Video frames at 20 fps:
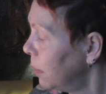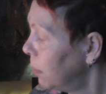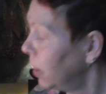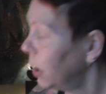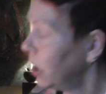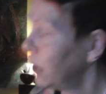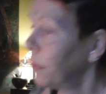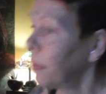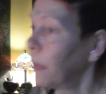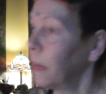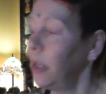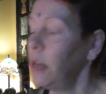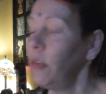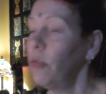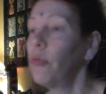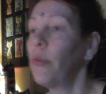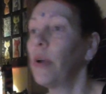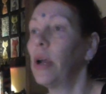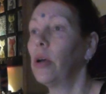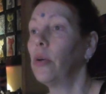But
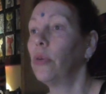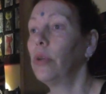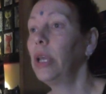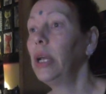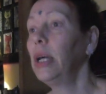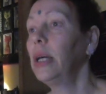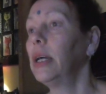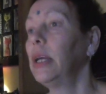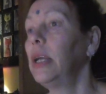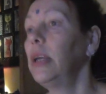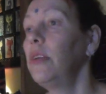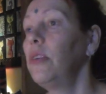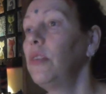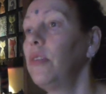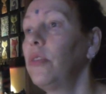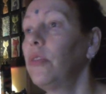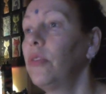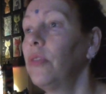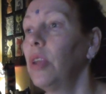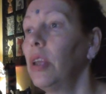Israel, yeah,
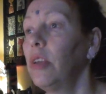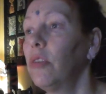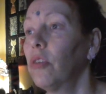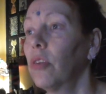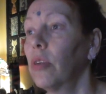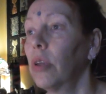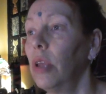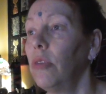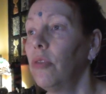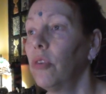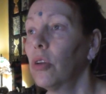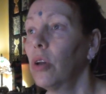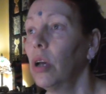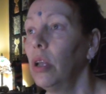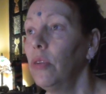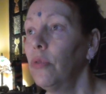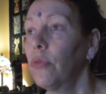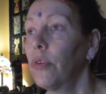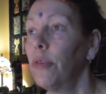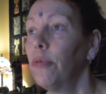it's it's a it's a
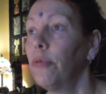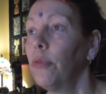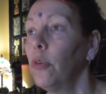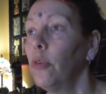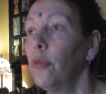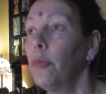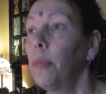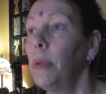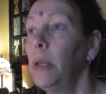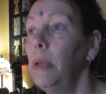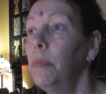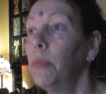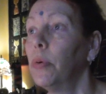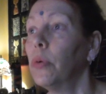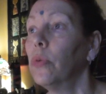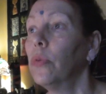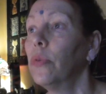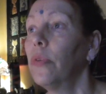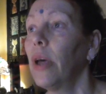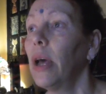country full of
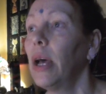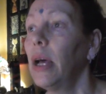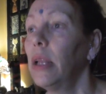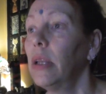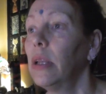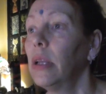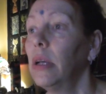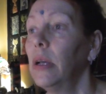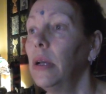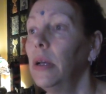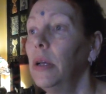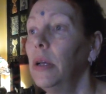people that